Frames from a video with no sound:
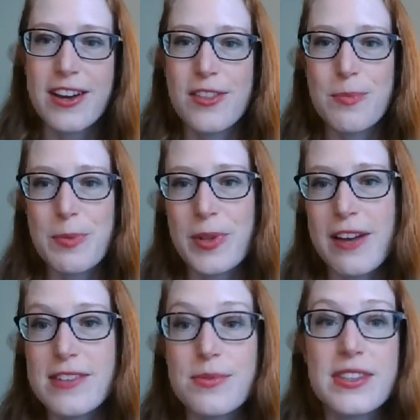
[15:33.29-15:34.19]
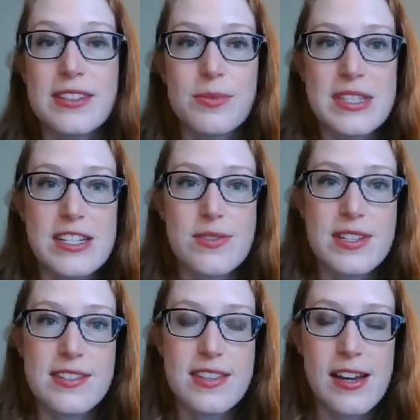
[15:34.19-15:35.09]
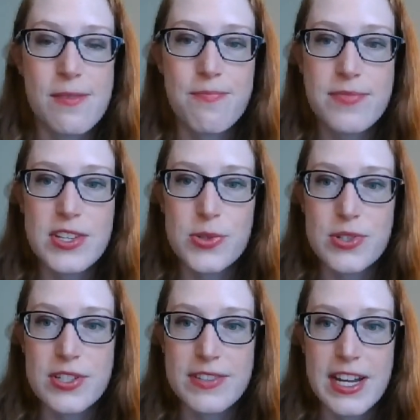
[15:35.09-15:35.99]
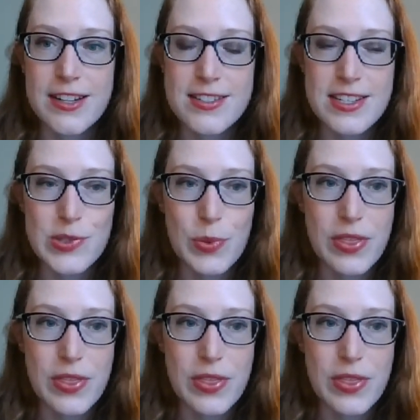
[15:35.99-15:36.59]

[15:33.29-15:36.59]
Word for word: people having when they do these sorts of analyses with